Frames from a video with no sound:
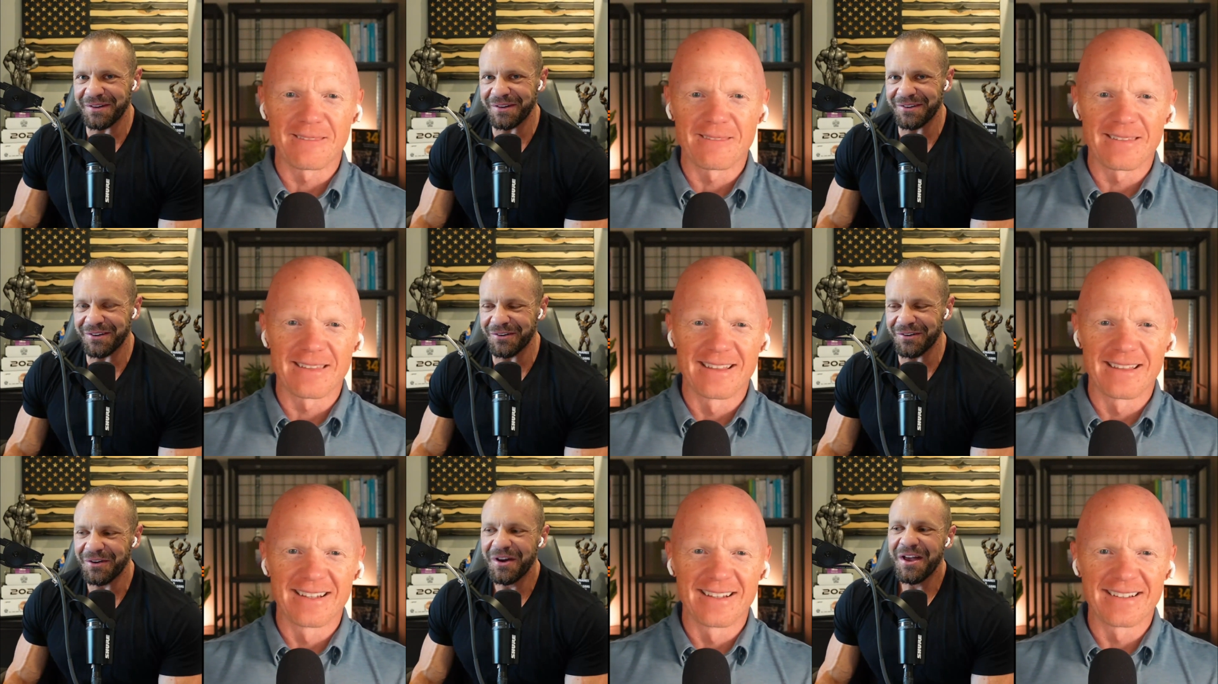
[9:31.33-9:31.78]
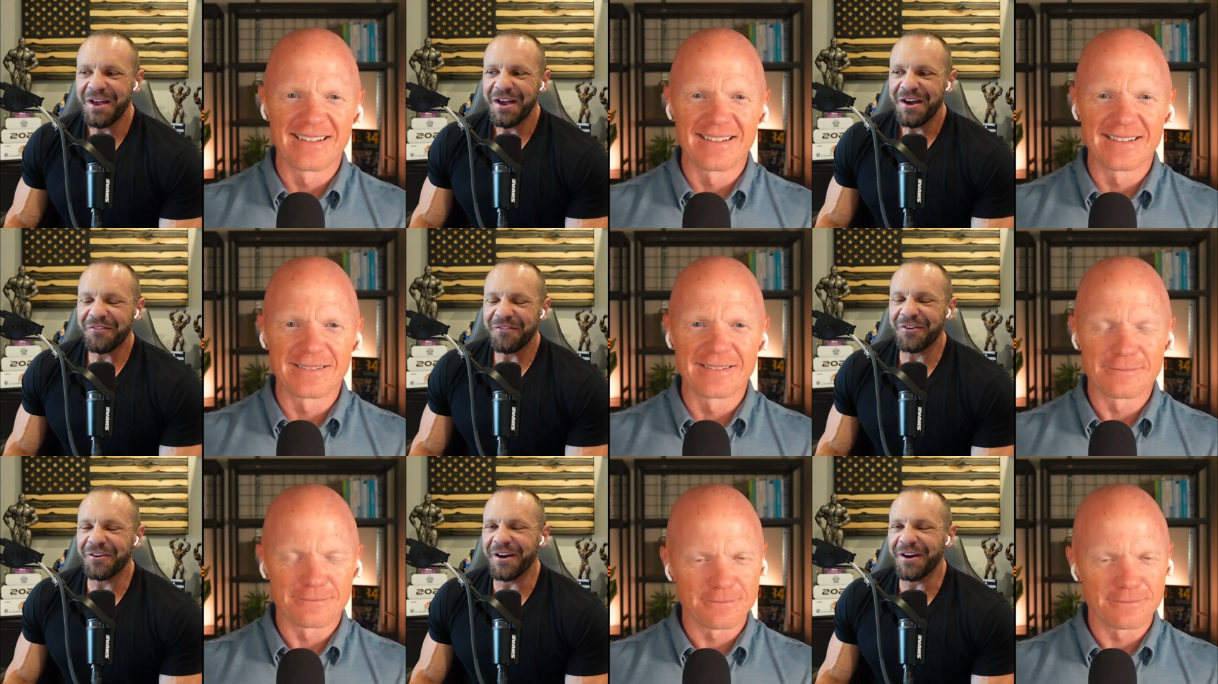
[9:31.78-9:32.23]
Speaker 1: twenty-two
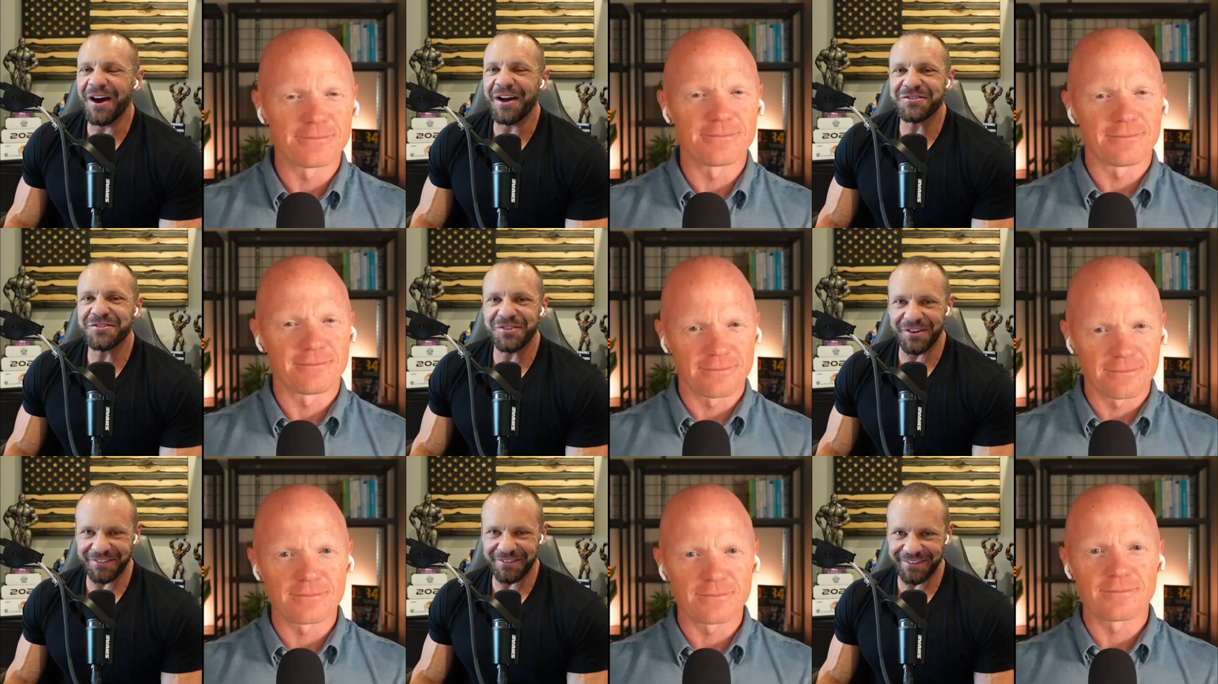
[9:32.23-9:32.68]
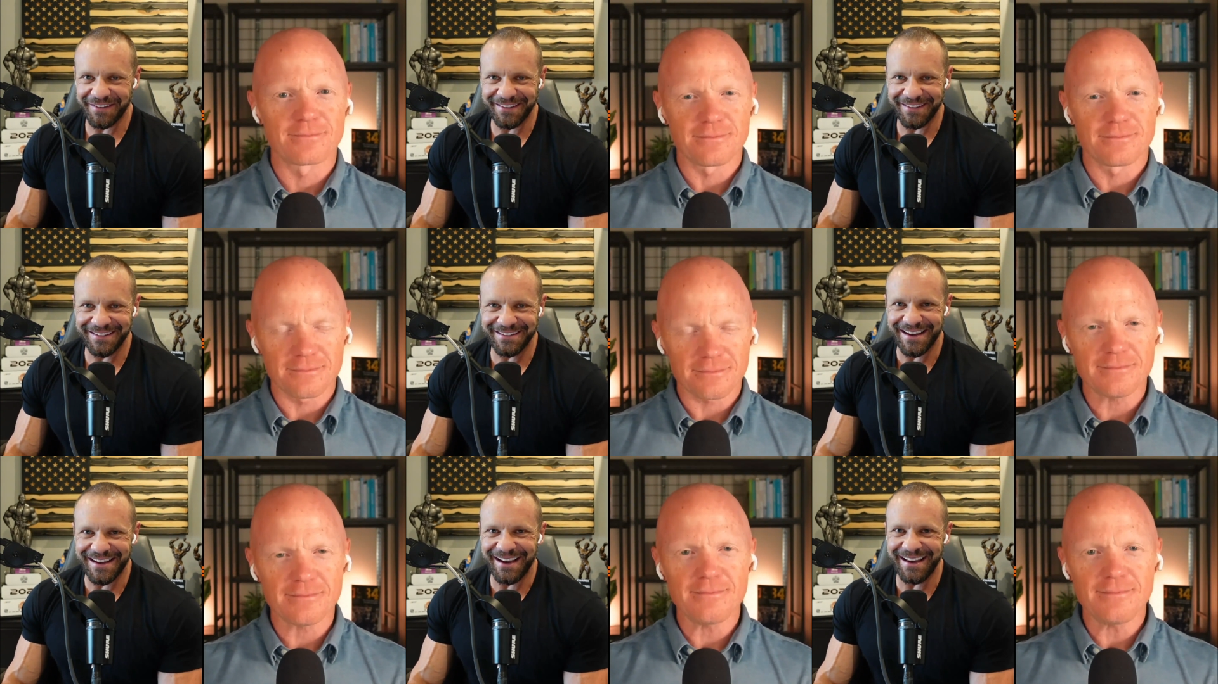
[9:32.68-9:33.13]
for not
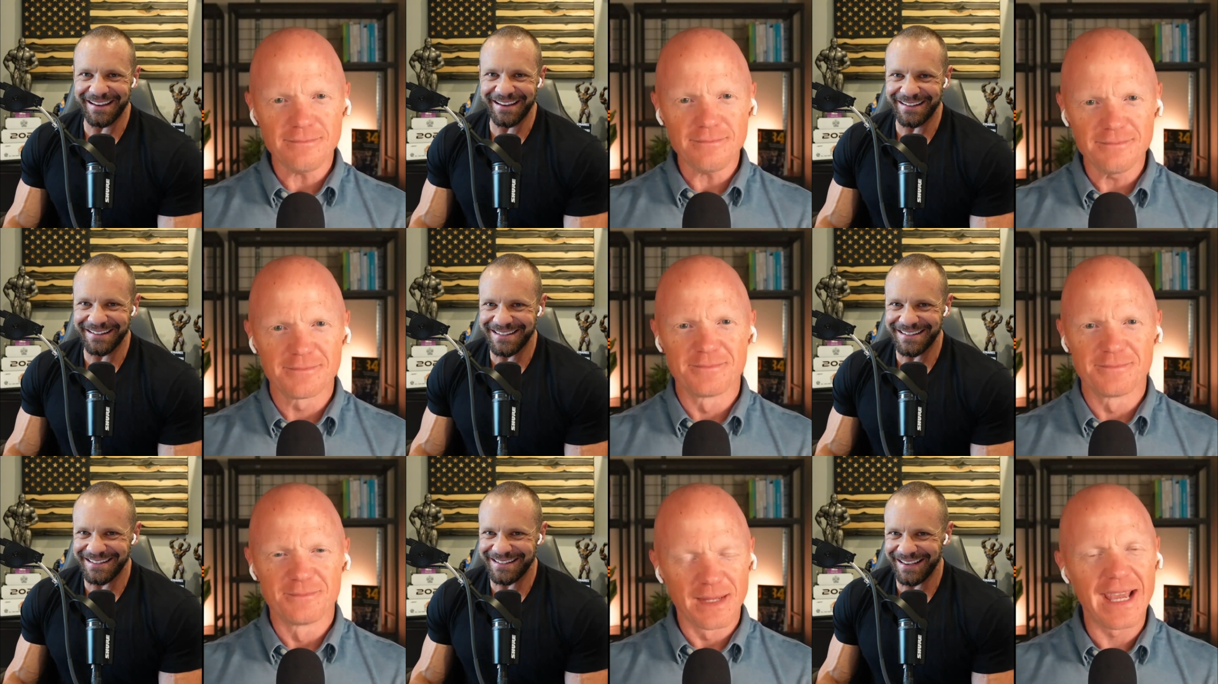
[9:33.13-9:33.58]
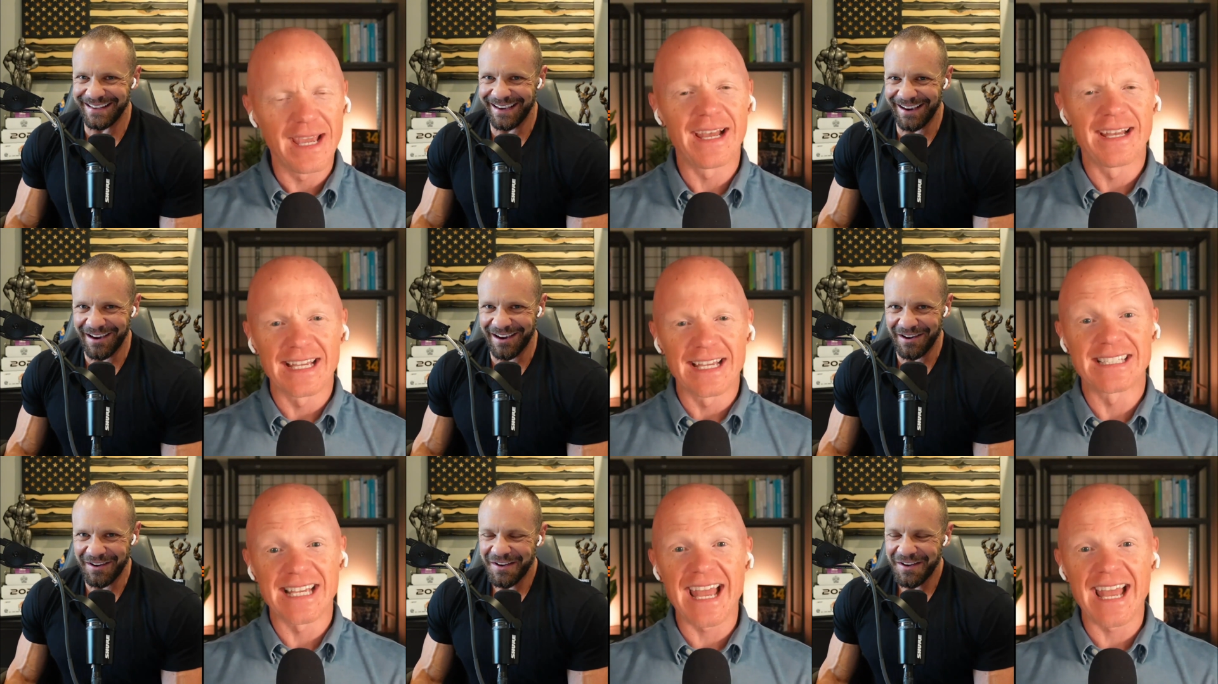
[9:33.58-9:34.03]
trusting the science.
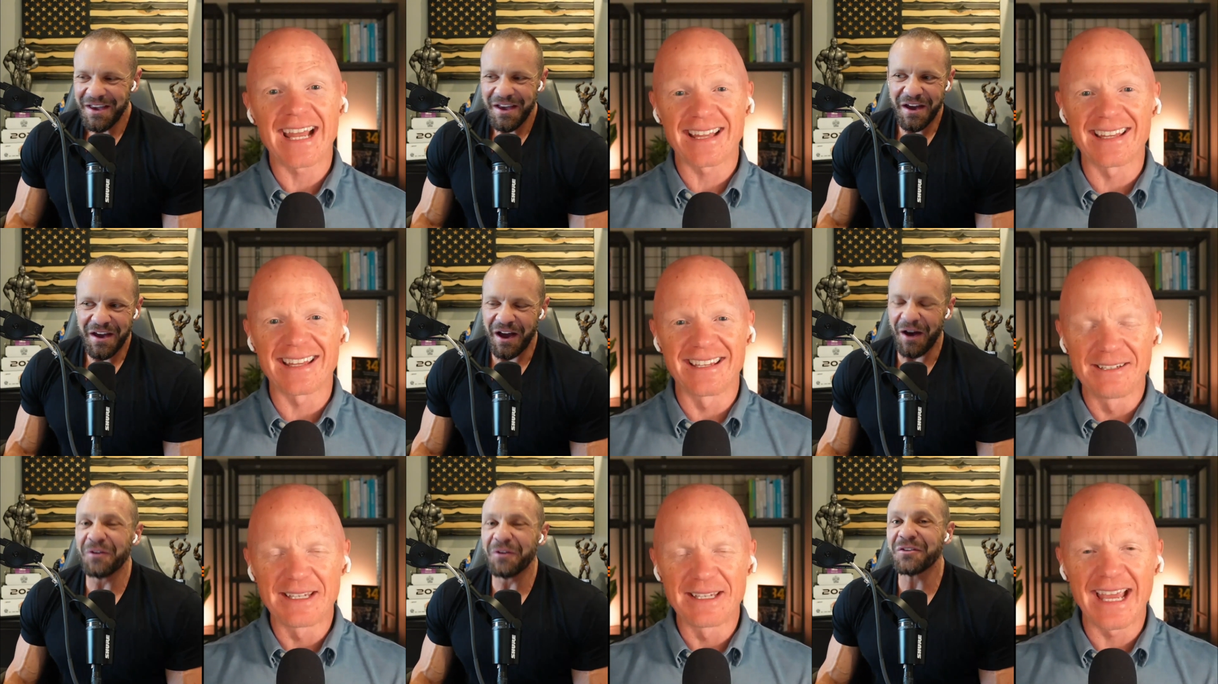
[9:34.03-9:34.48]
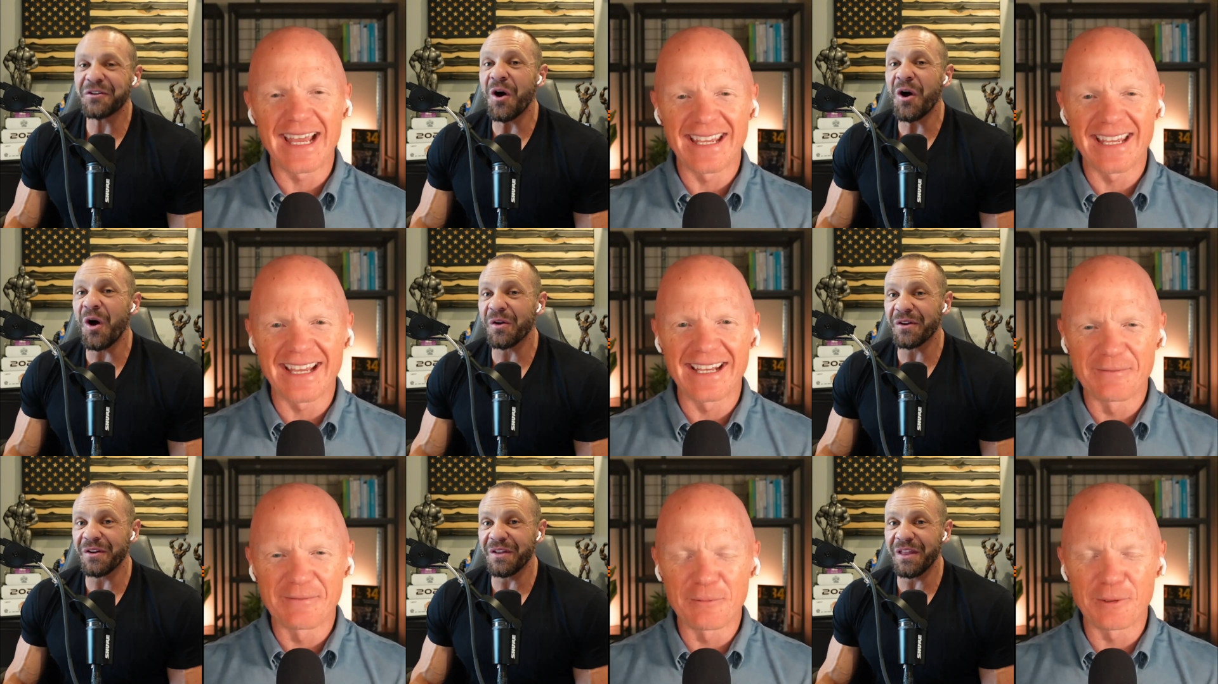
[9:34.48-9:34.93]
Yeah, exactly. I was
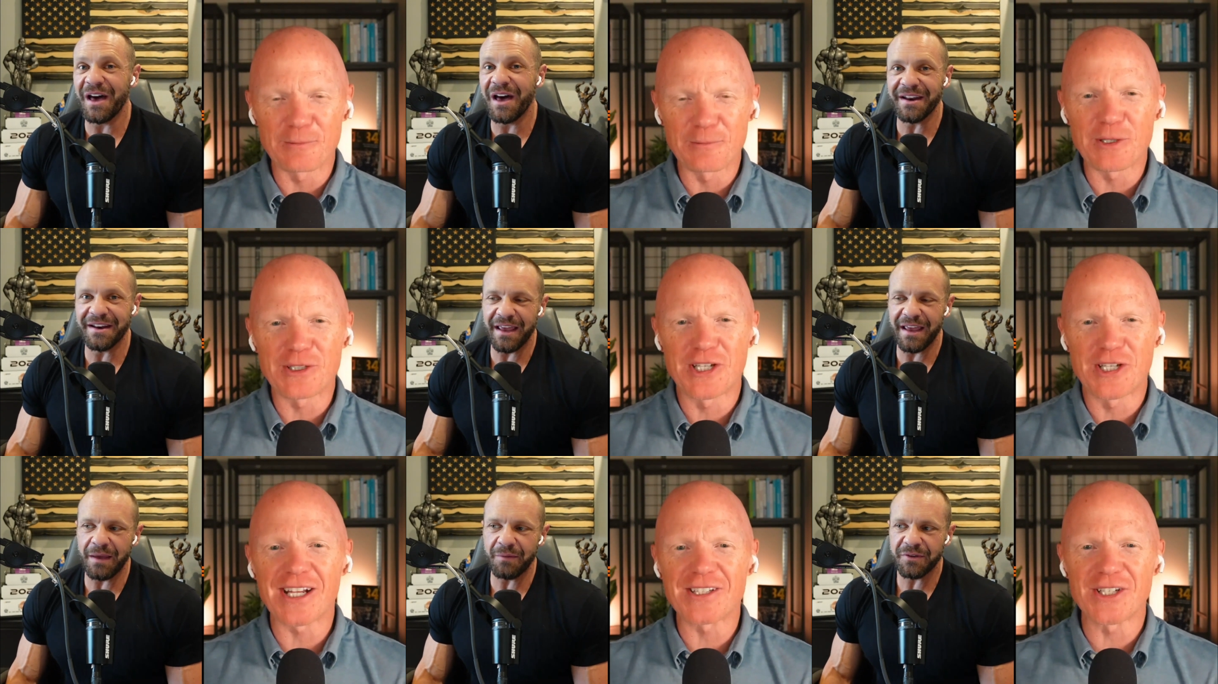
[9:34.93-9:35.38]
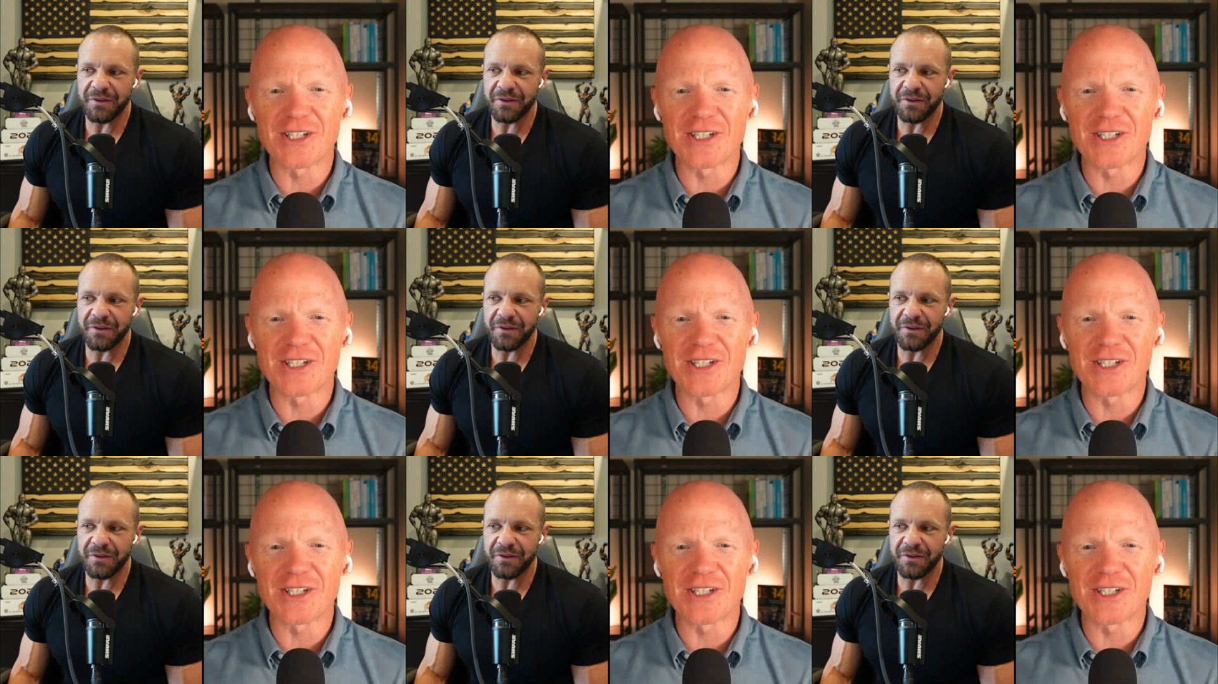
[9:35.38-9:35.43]
yeah, called yeah. a we're, lot we're of